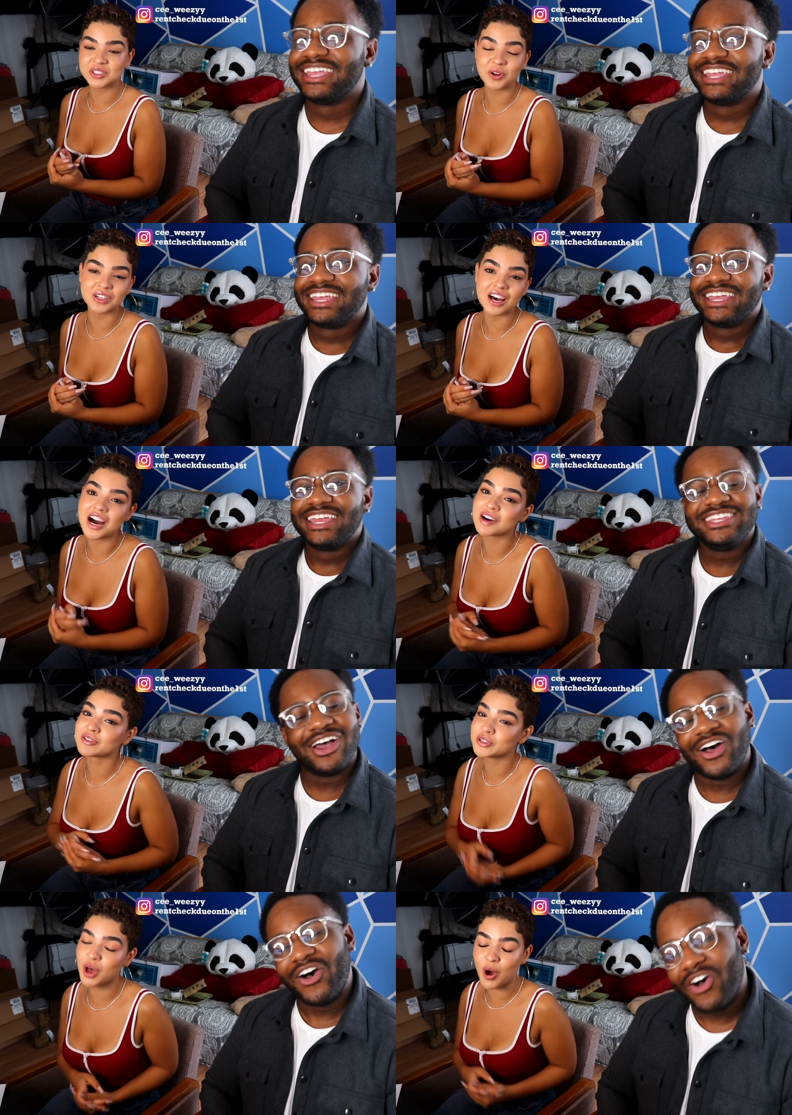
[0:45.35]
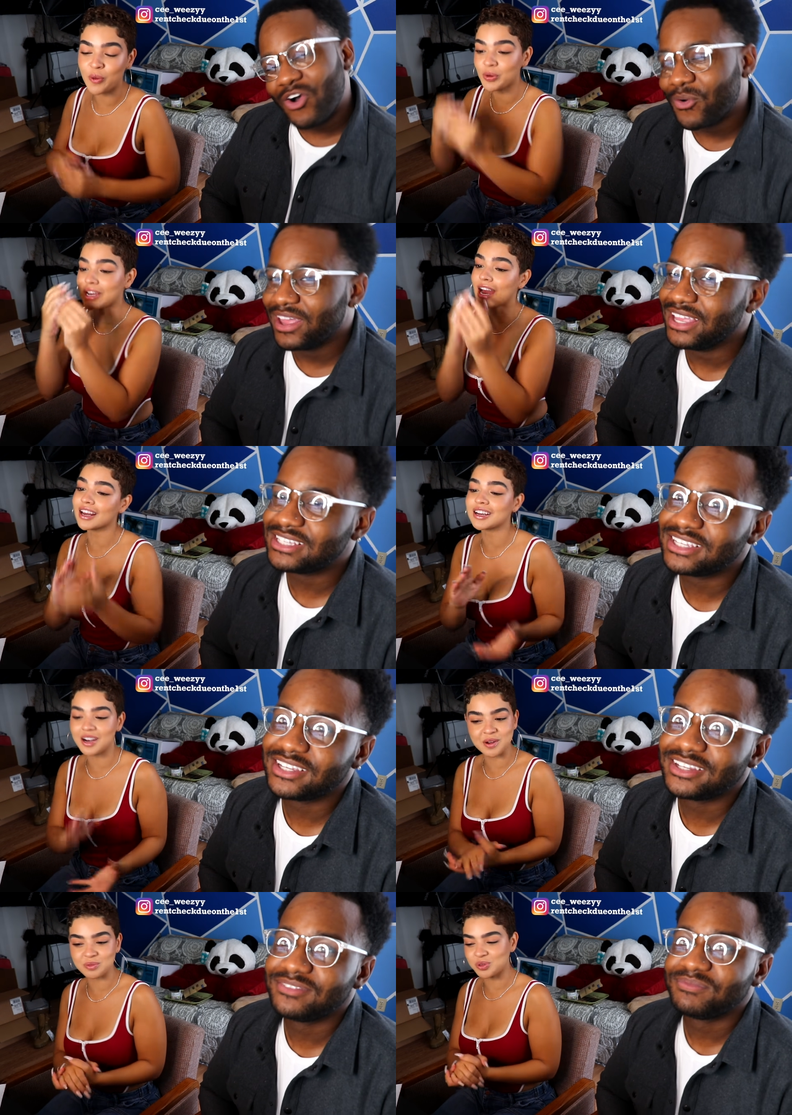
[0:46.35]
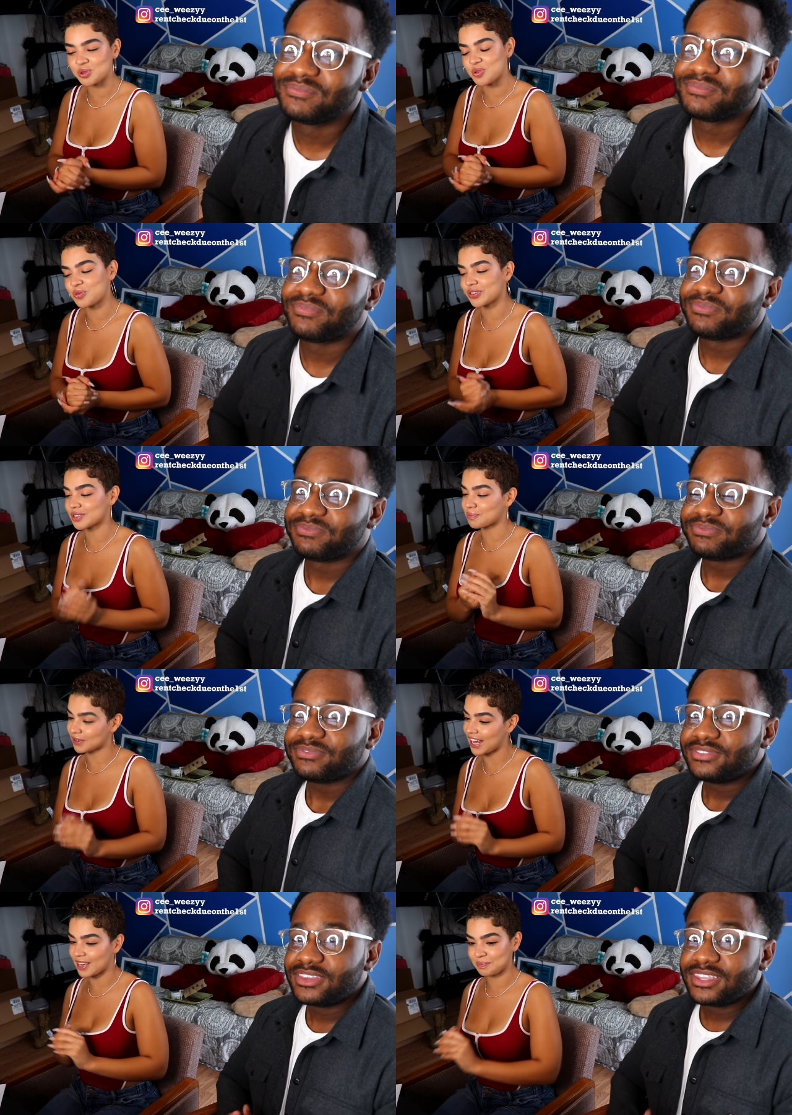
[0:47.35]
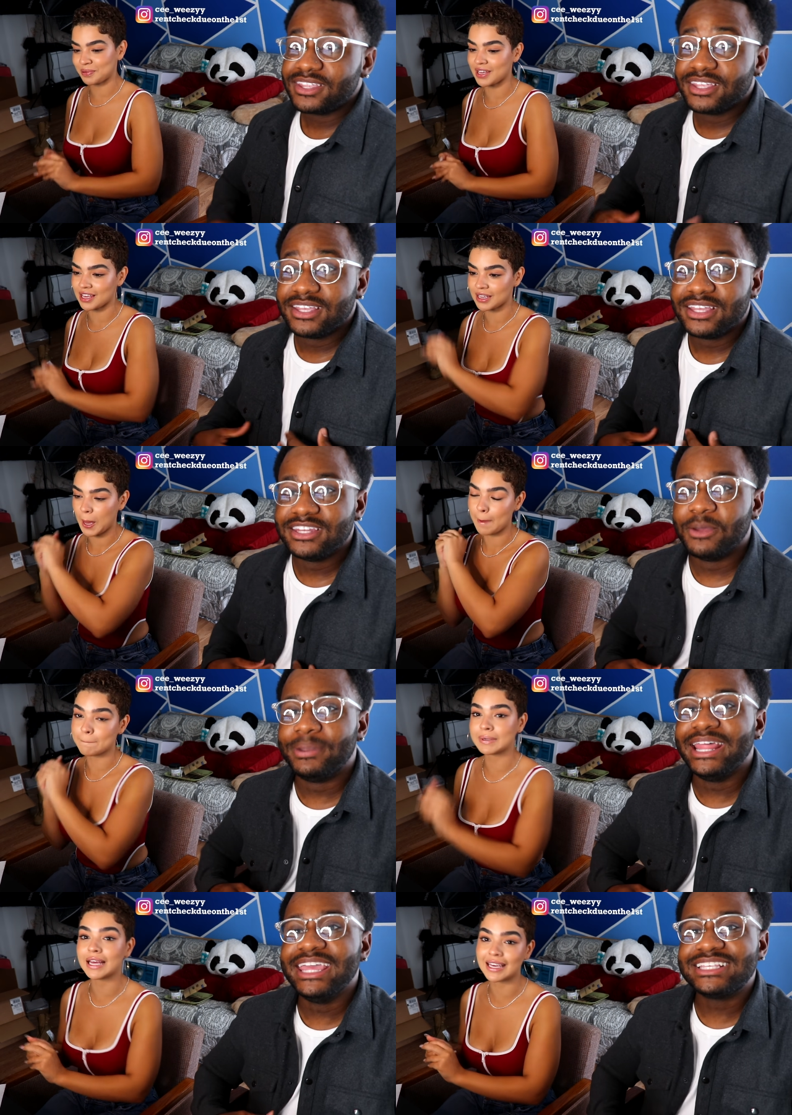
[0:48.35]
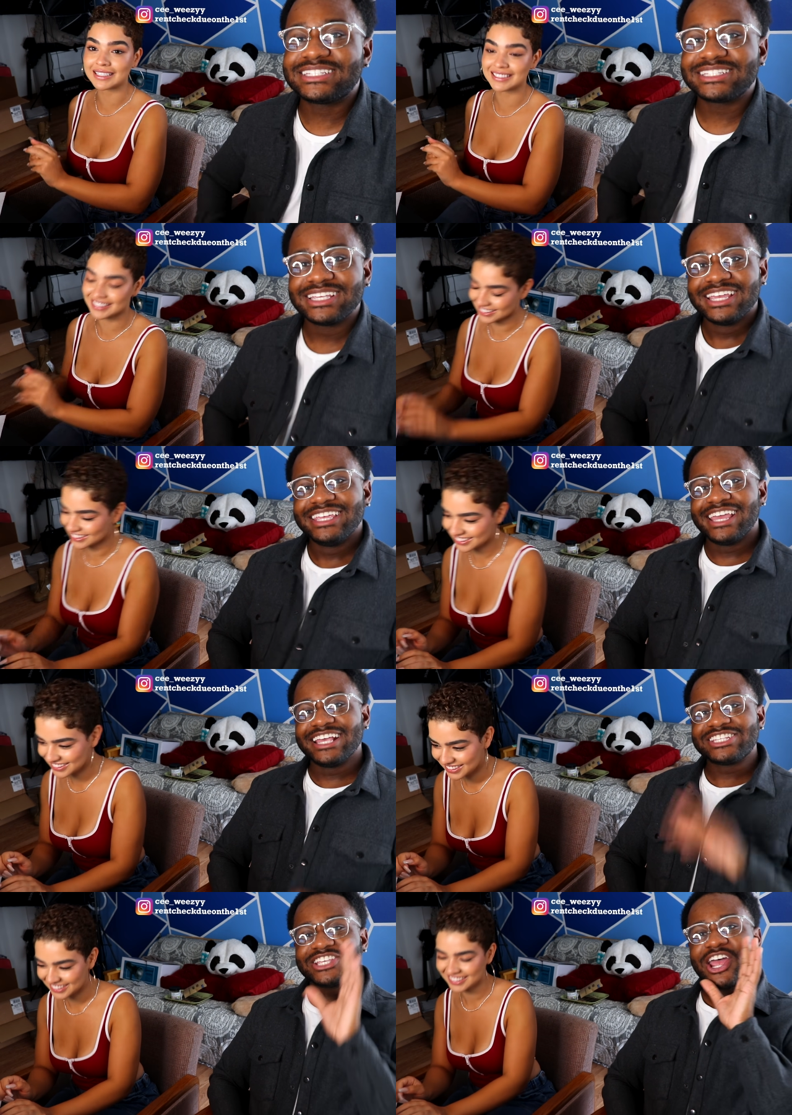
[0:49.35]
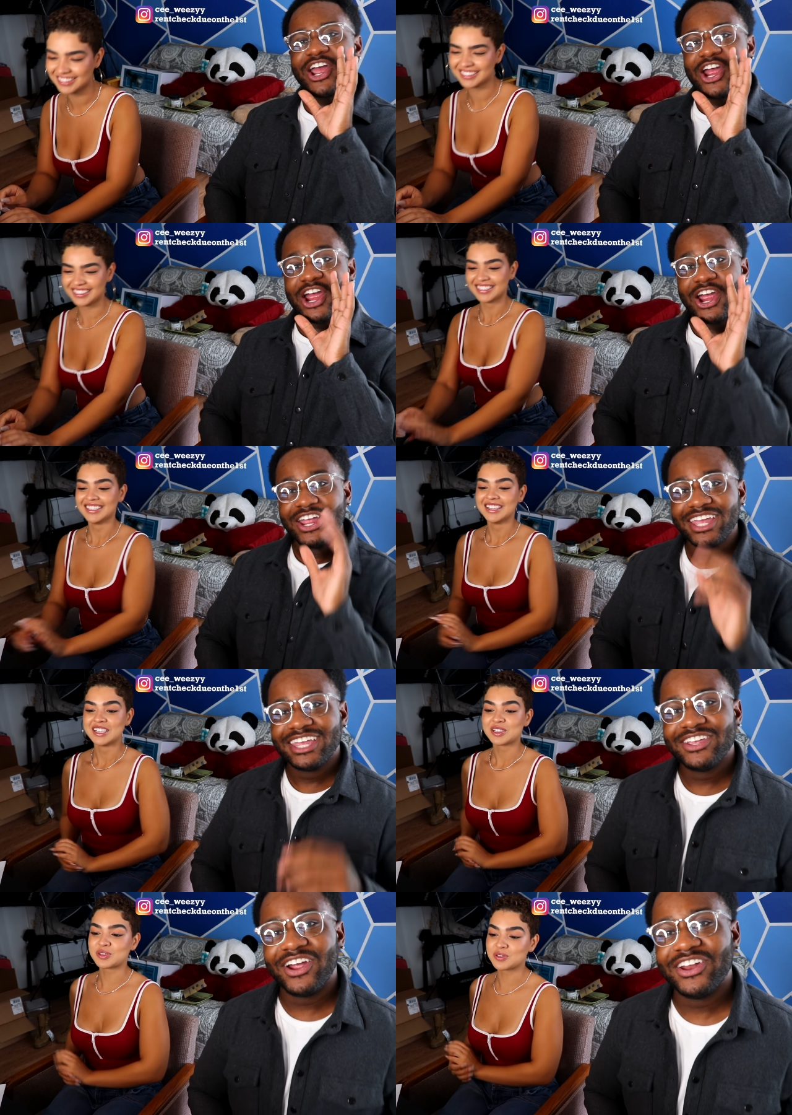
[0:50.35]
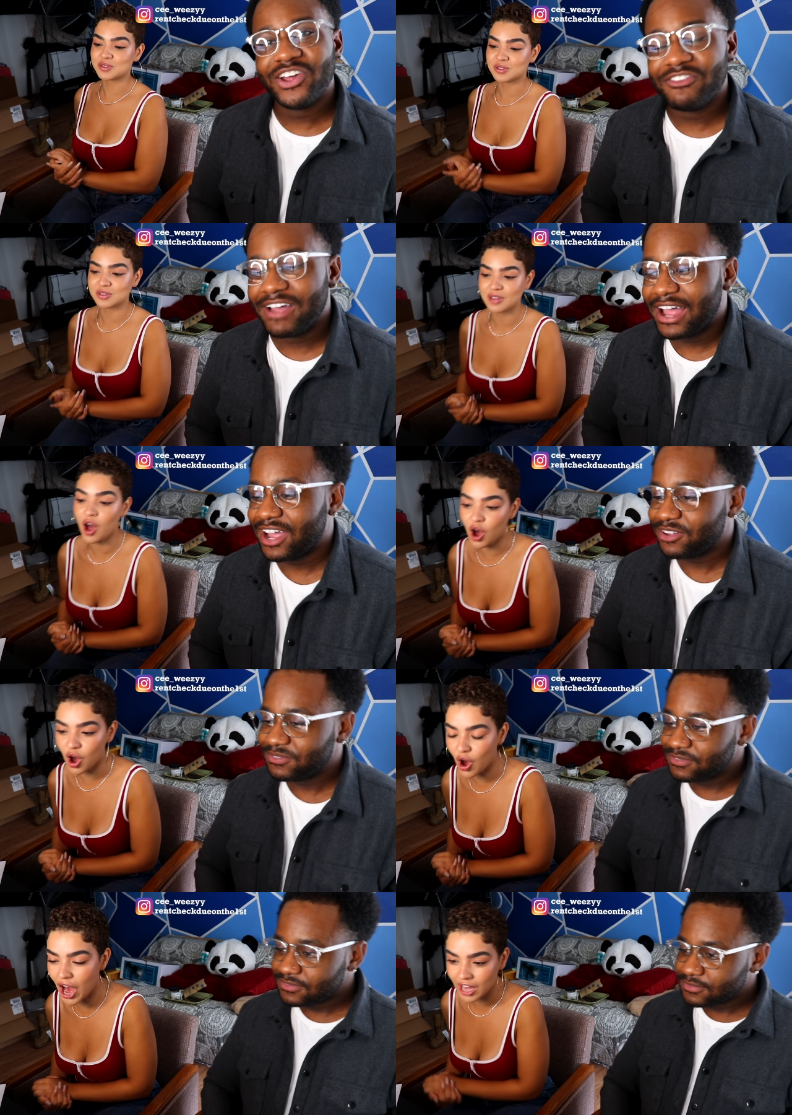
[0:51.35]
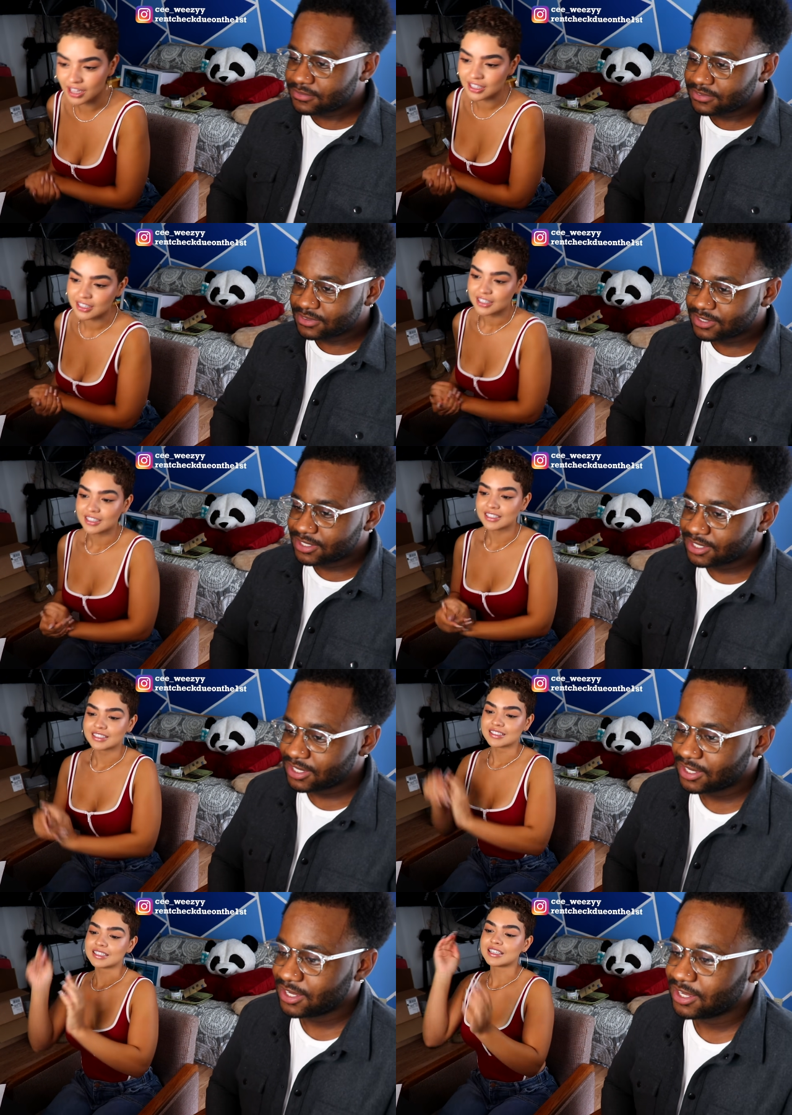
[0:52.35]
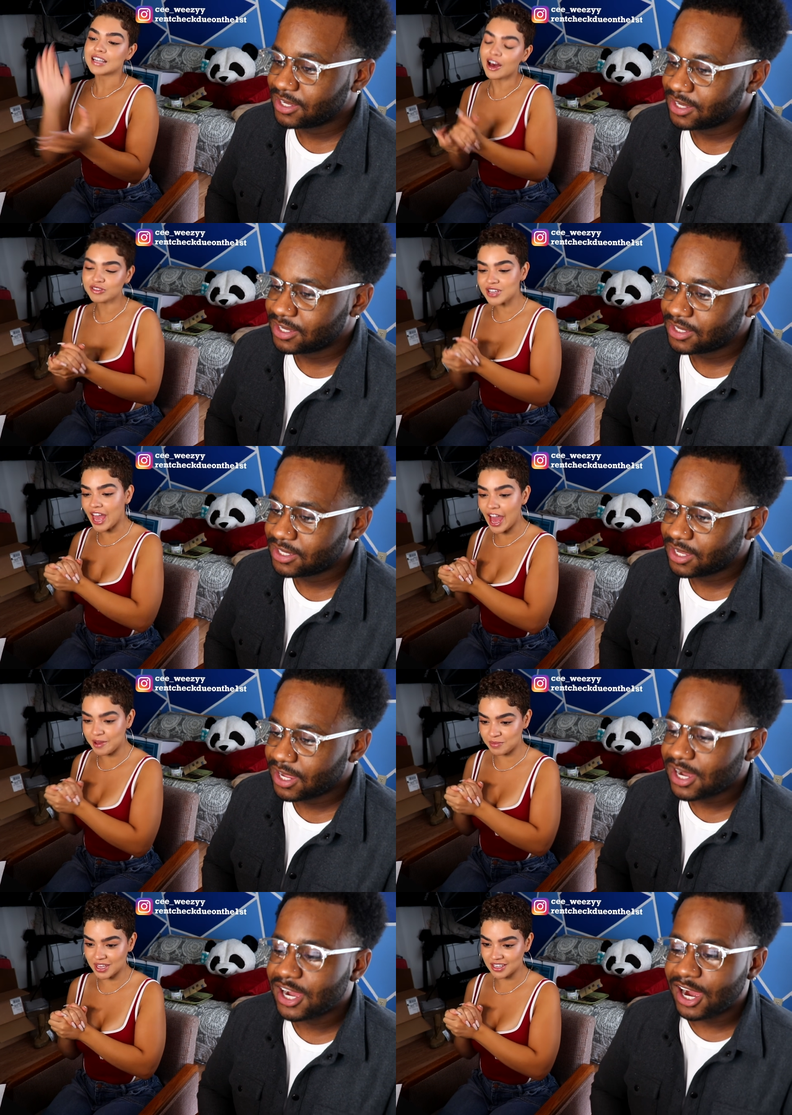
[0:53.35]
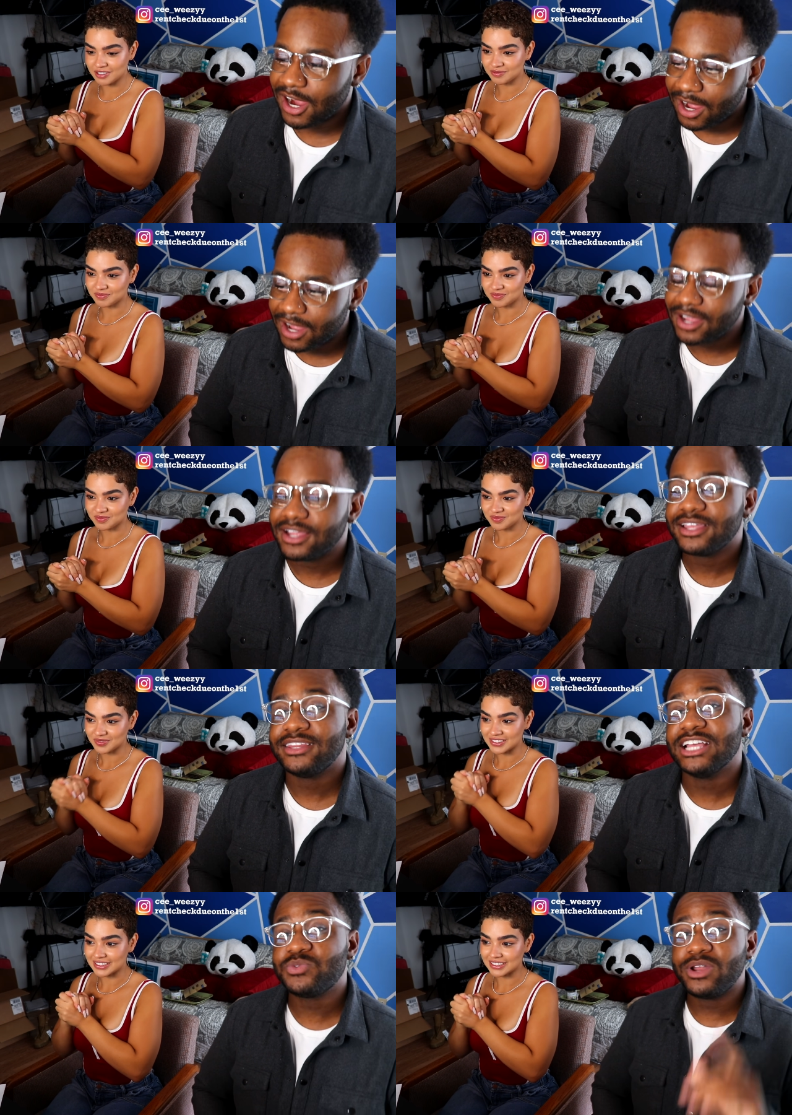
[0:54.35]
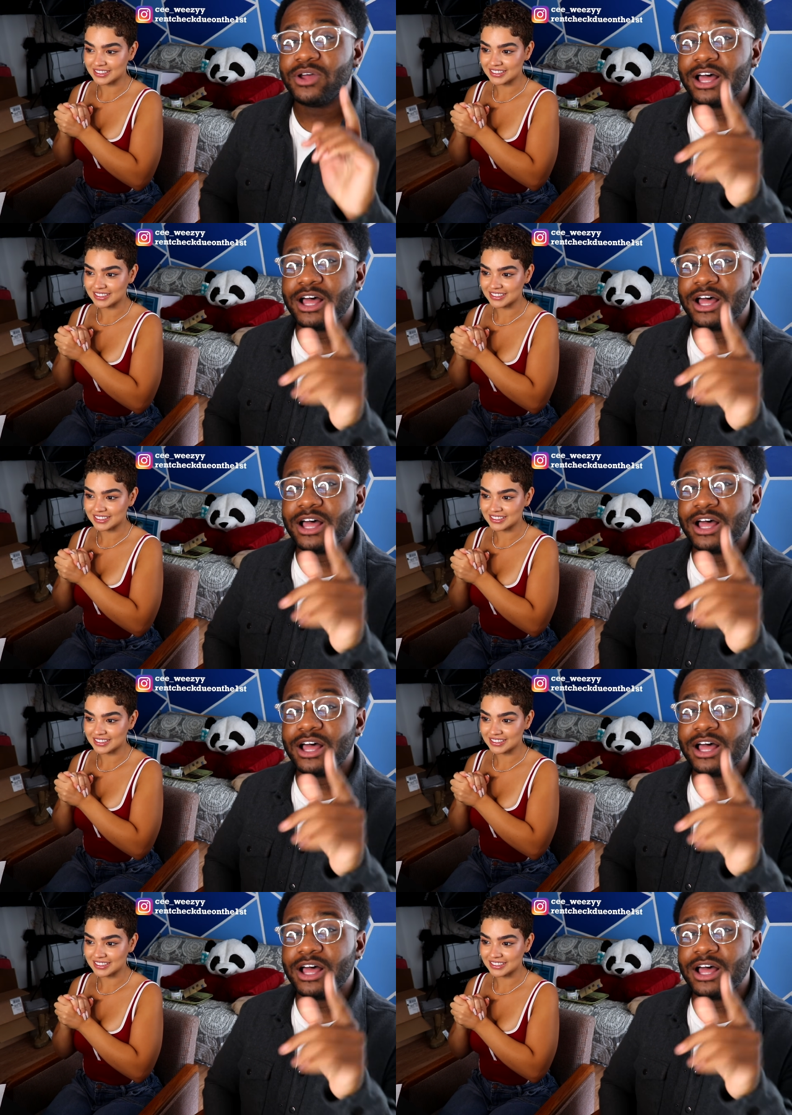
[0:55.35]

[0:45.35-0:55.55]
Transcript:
Speaker 1: me? show love. so always. we gotta come through for the Blackpink. The blinks.
Speaker 2: blinks. Yes, sir. You ain't know the vibe.
Speaker 1: love to hate me. Uh huh.
Speaker 2: That's one of the